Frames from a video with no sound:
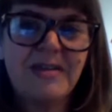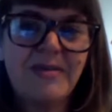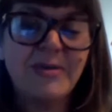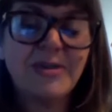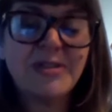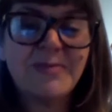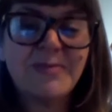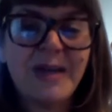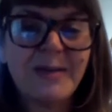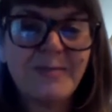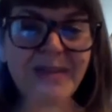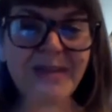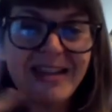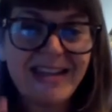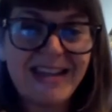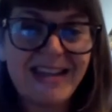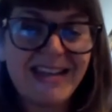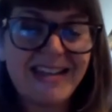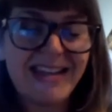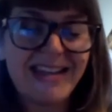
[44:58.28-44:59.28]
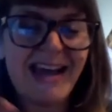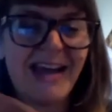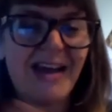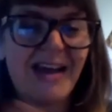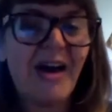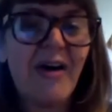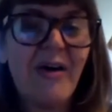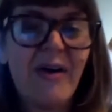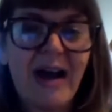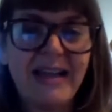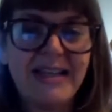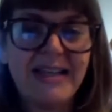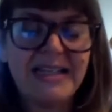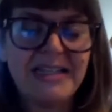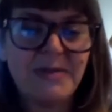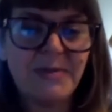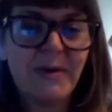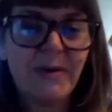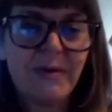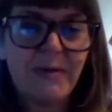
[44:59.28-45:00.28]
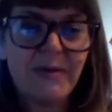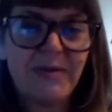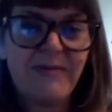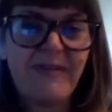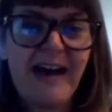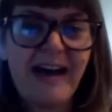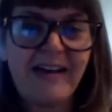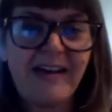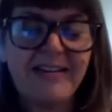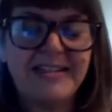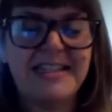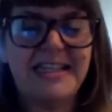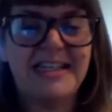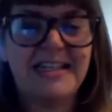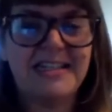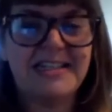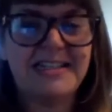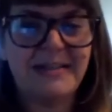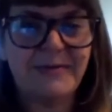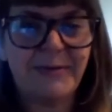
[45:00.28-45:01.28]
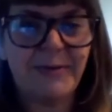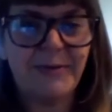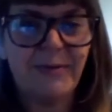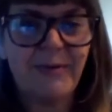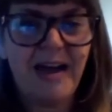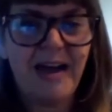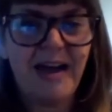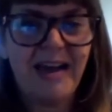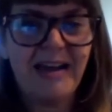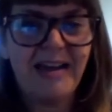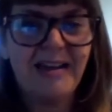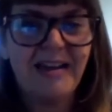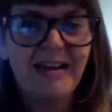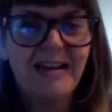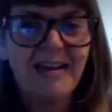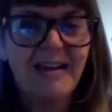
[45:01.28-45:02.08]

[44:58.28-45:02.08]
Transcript: Which made me think like, oh, I need to work with faculty in a different way.